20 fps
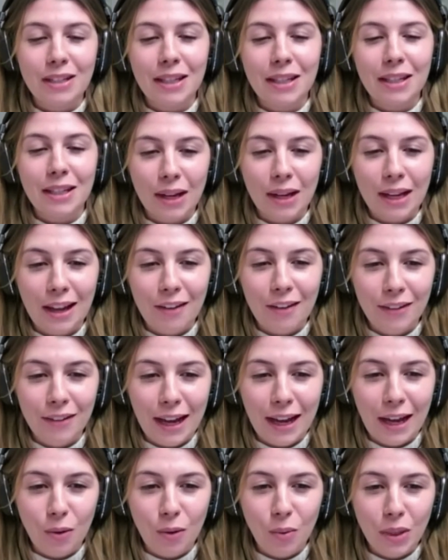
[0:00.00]
we've had to think
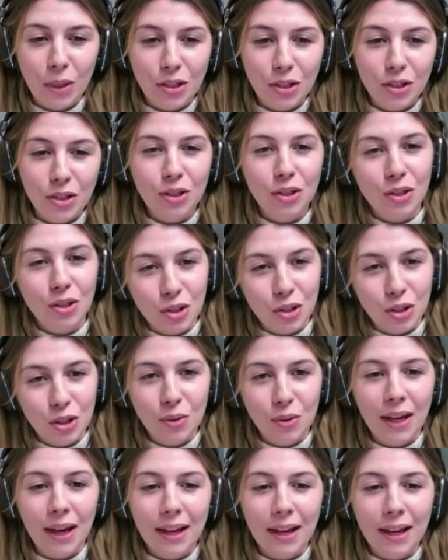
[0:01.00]
quite carefully how we
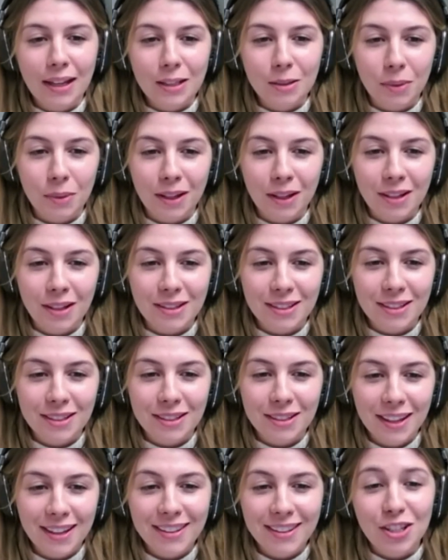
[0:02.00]
do that,
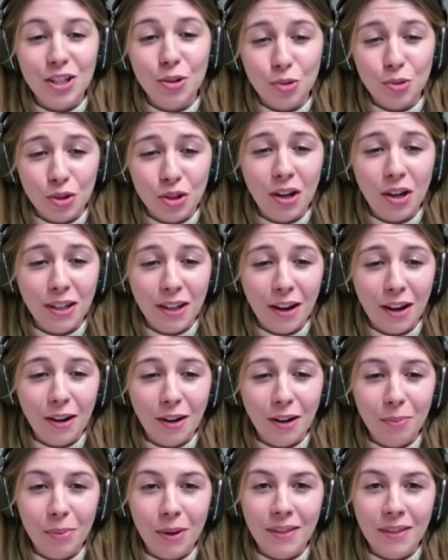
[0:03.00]
because the children
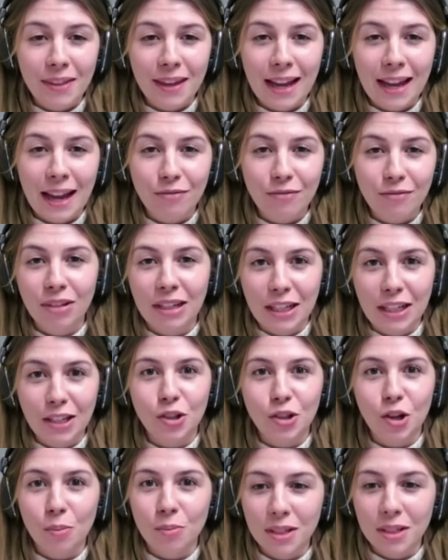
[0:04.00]
are young, but they have
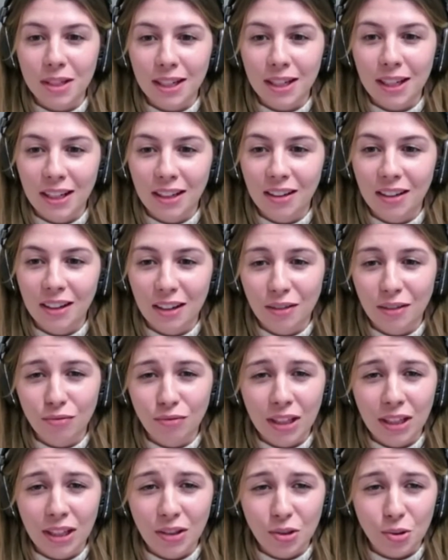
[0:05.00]
really adopted it and
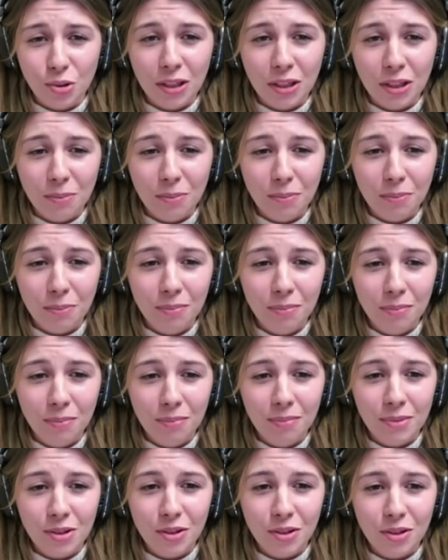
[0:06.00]
really enjoyed
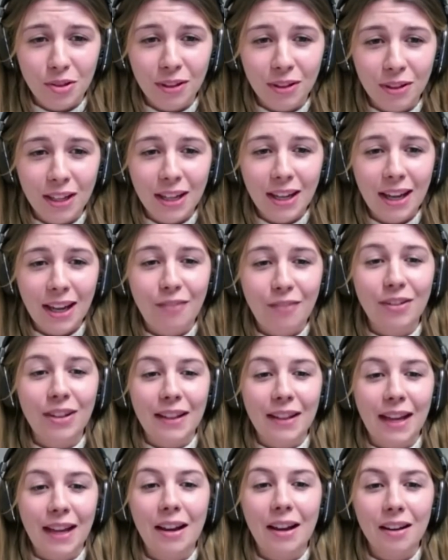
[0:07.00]
sort of
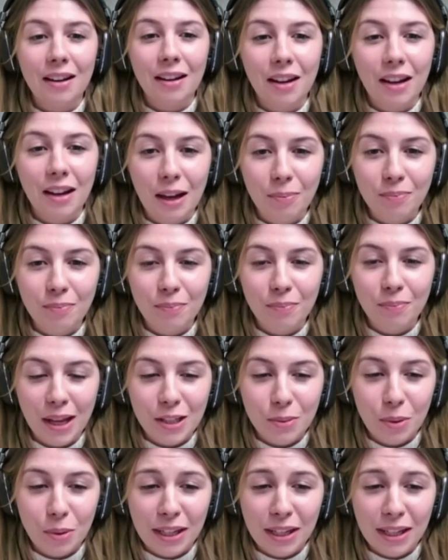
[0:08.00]
having that
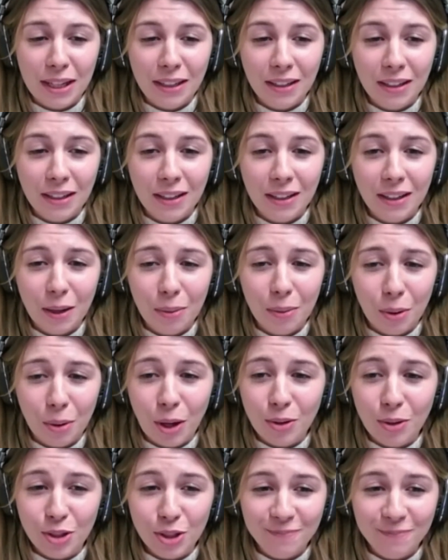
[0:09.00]
anti-bullying
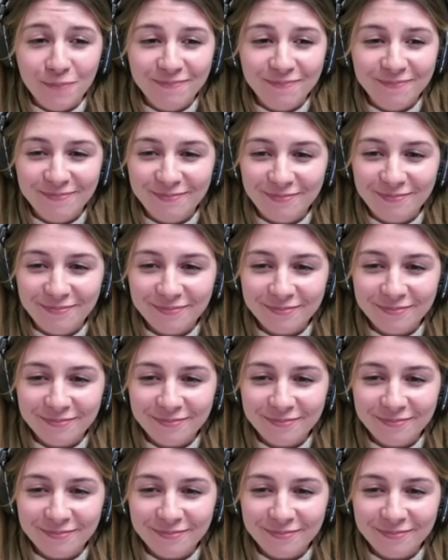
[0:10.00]
approach.